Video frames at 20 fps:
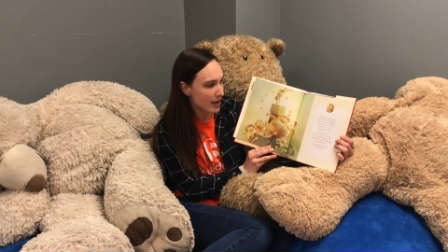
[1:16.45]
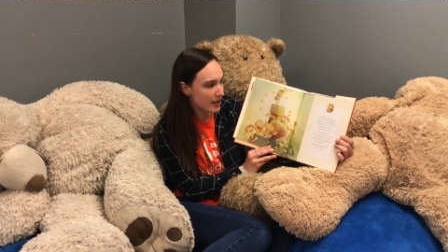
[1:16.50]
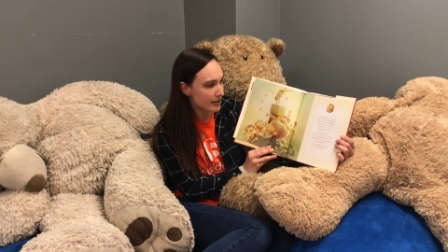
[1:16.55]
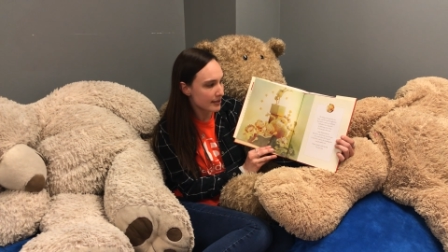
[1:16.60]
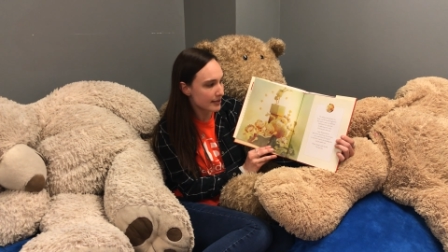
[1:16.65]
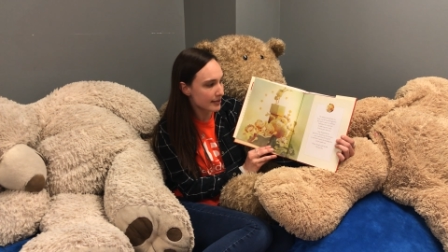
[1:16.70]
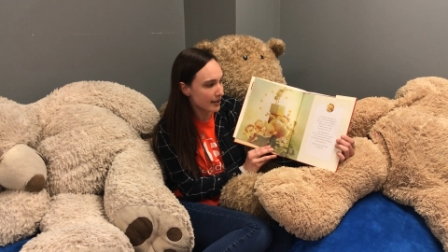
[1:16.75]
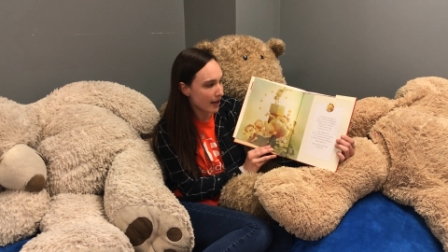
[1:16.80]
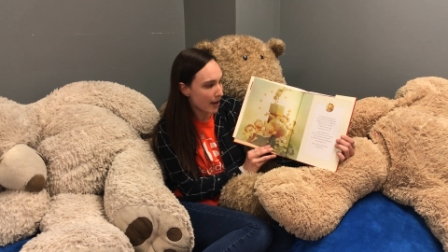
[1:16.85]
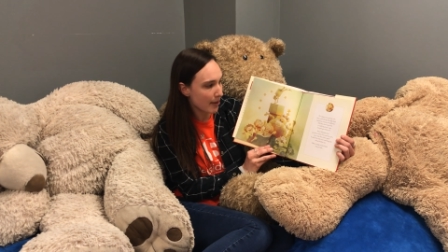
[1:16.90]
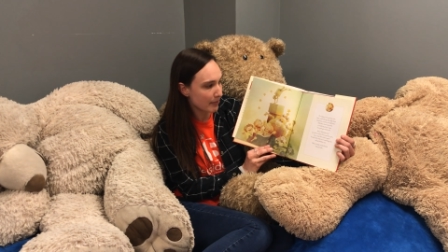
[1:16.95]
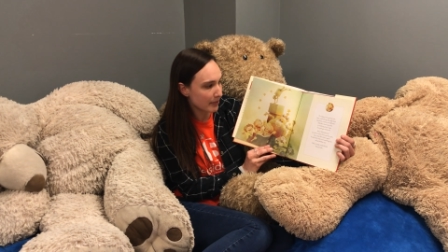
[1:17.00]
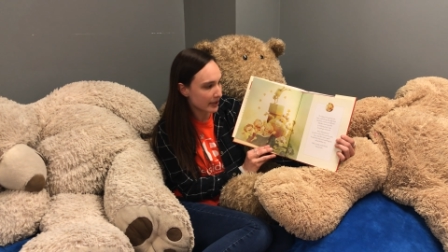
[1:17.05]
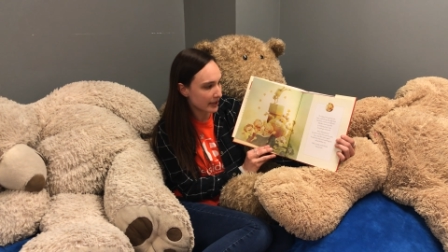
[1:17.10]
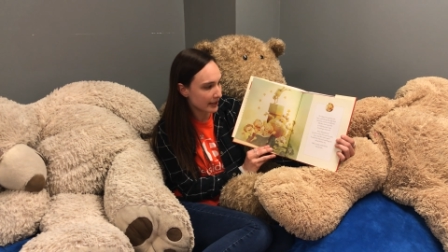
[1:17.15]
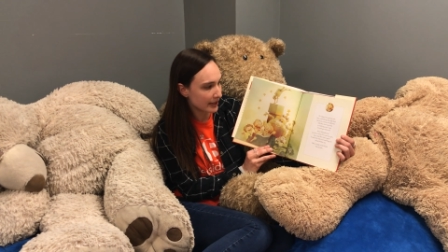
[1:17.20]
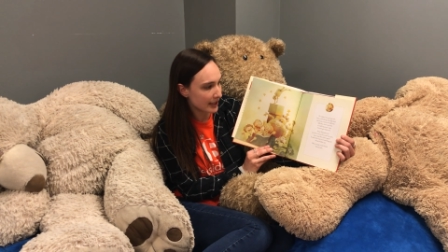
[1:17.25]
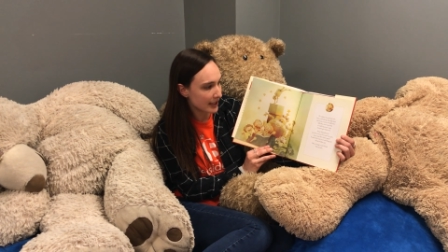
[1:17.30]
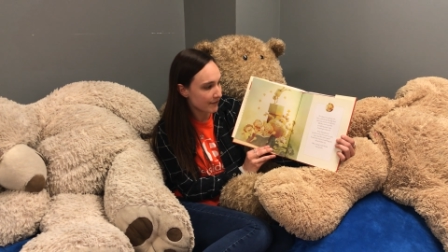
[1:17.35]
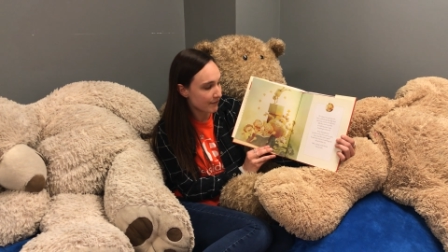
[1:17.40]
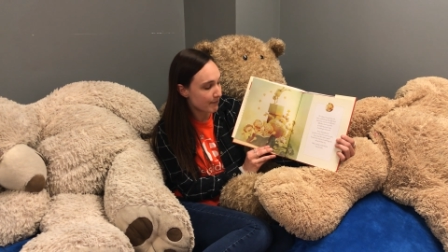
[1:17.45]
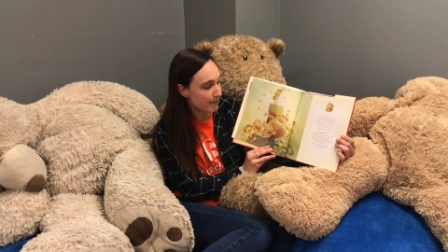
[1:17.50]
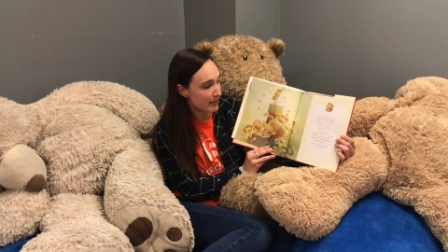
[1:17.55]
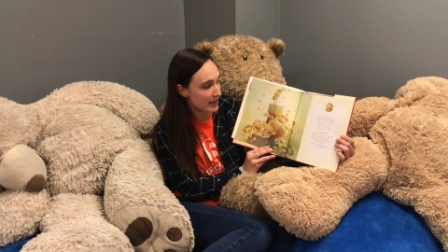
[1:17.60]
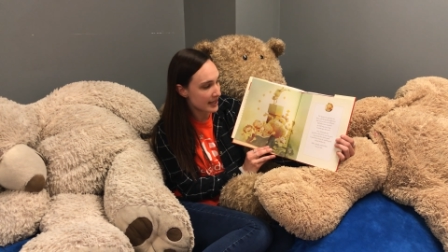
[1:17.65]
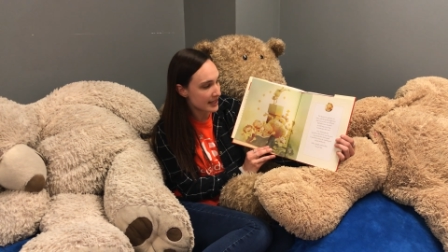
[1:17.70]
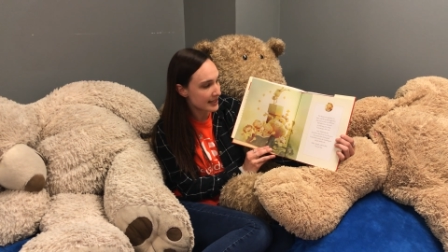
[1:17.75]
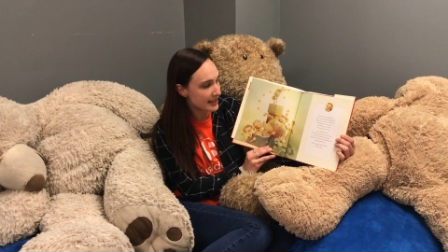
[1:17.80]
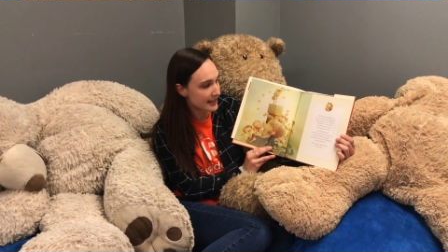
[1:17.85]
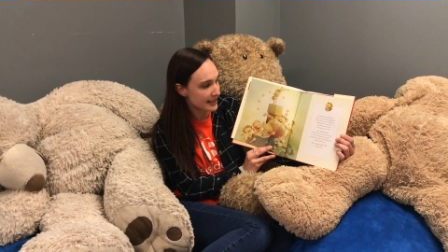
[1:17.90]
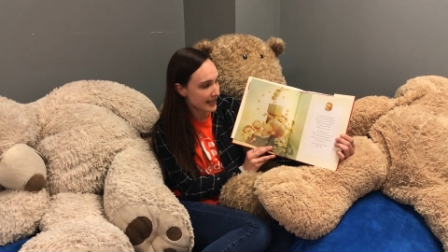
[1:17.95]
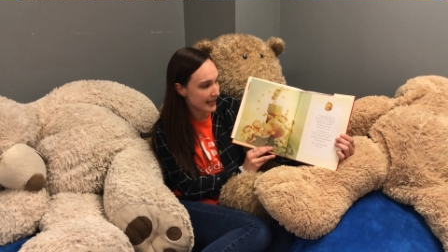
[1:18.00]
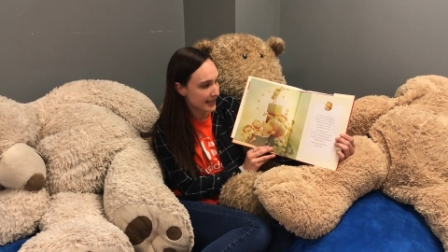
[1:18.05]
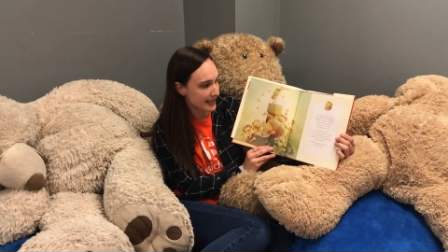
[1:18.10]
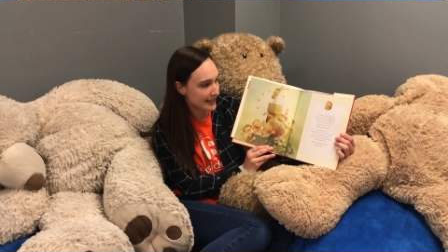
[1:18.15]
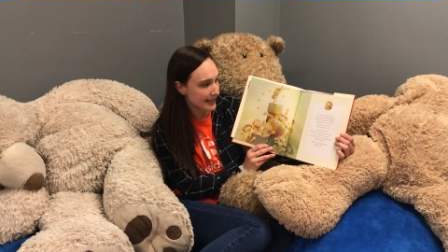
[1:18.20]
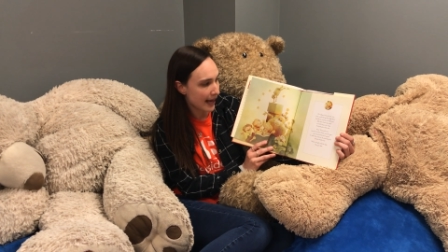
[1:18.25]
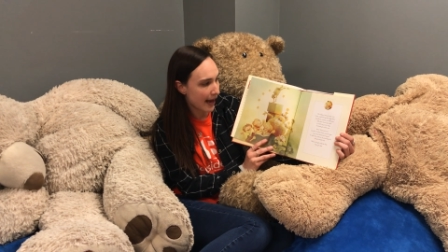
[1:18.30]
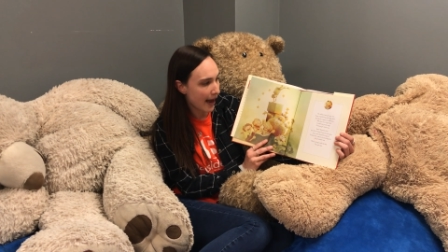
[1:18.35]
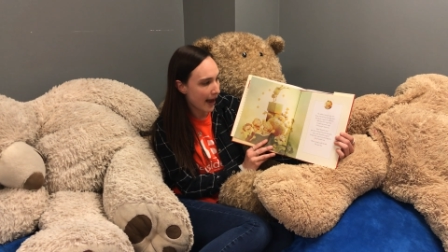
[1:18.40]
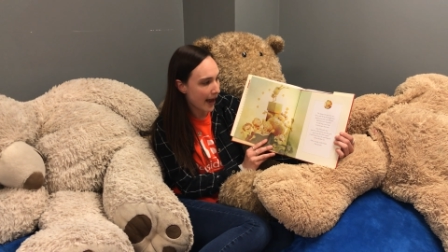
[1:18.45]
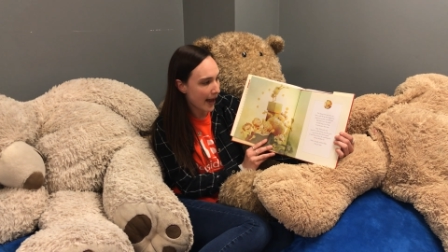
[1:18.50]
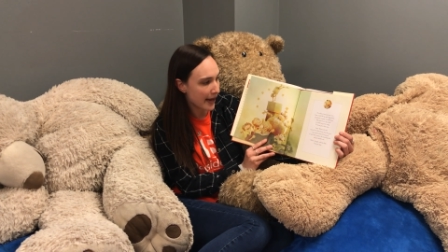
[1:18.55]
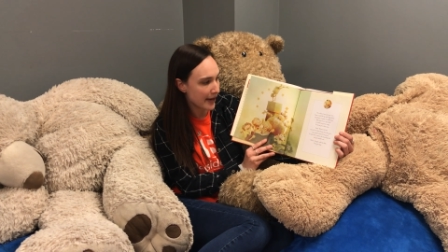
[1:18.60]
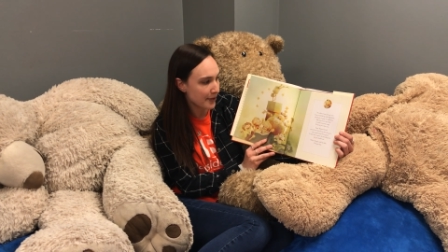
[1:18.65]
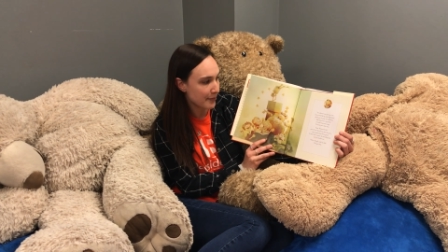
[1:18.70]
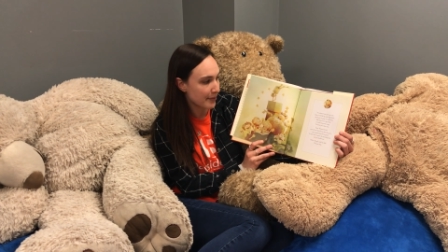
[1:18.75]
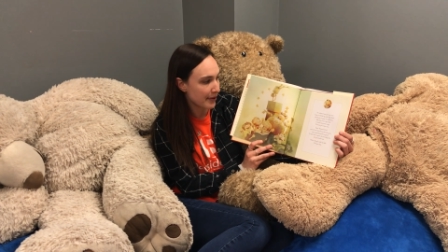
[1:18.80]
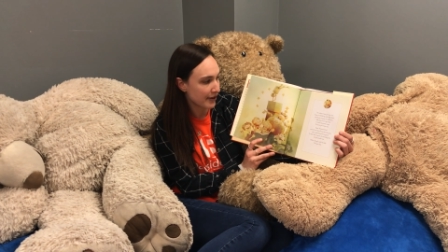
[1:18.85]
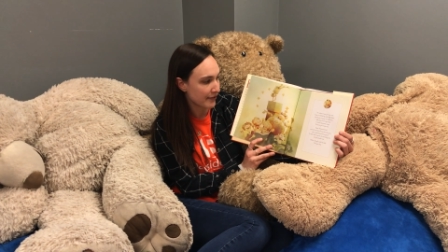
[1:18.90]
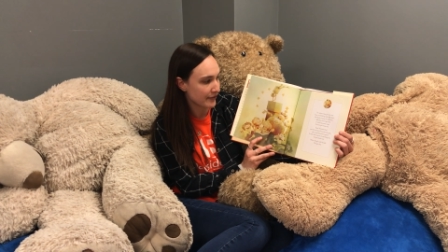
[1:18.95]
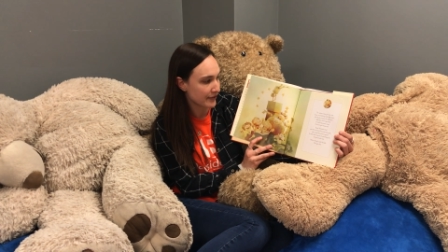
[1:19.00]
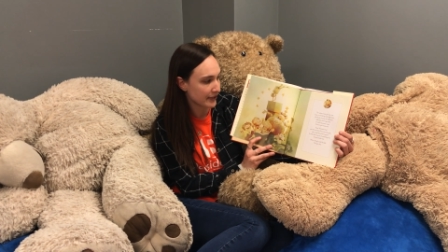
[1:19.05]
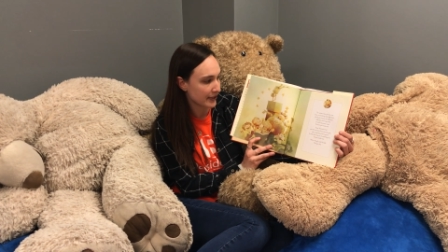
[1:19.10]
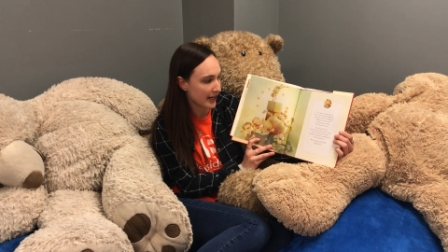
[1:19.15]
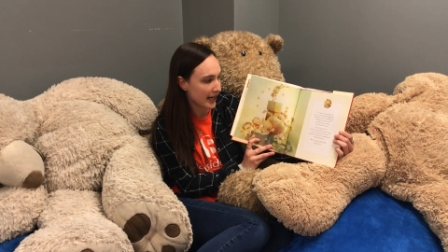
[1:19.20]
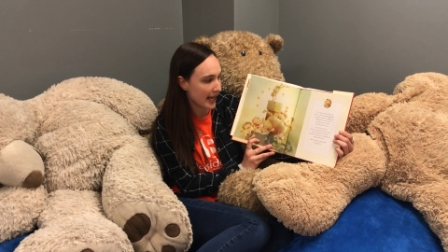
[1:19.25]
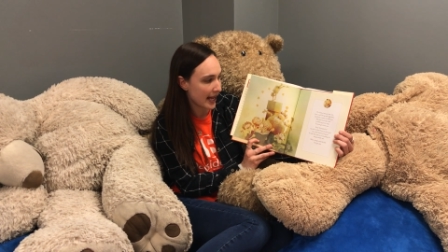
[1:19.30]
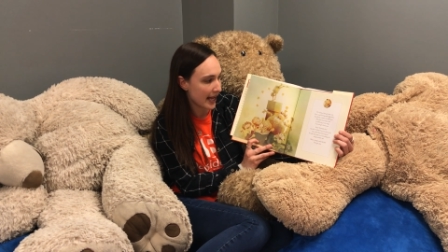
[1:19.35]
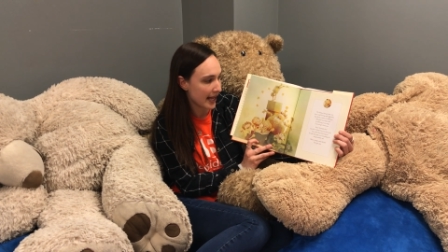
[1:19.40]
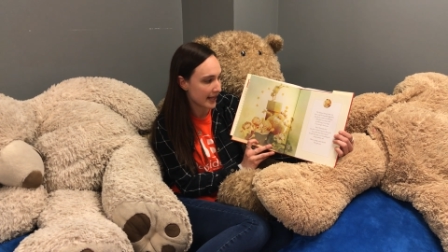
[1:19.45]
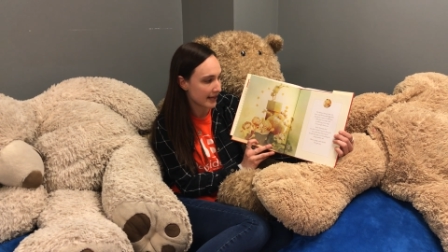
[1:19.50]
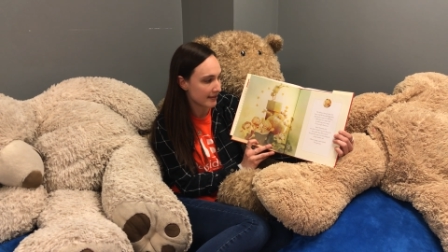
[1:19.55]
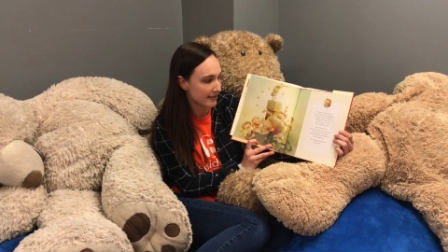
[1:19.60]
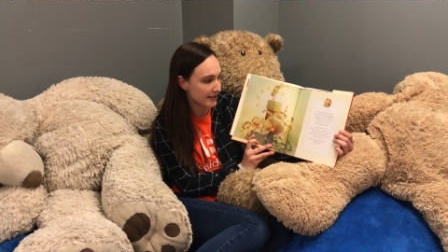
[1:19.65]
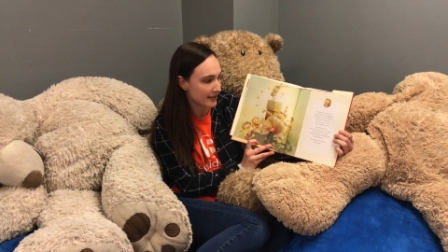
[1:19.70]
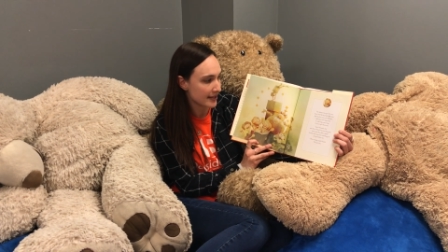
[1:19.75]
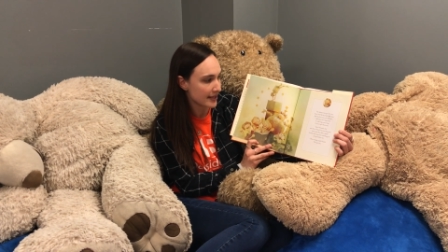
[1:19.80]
Some could lift big sticks high above their head